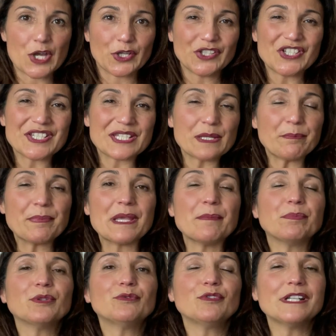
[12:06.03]
you see,
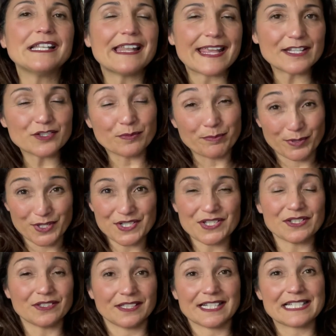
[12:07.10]
people relate to
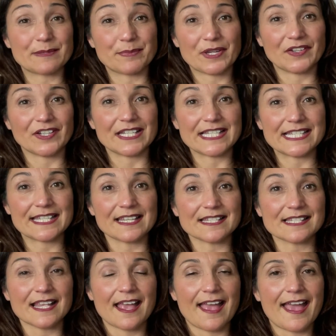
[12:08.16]
personal experiences,